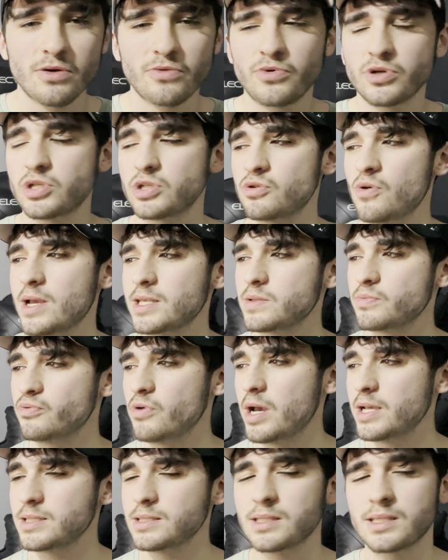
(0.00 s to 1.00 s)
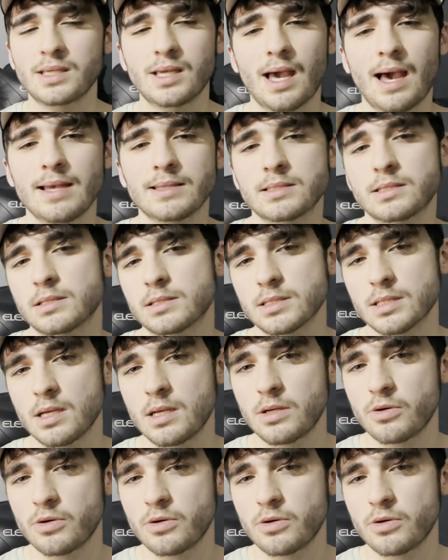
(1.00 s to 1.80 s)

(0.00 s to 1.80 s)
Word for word: Which is quite surprising that he has it.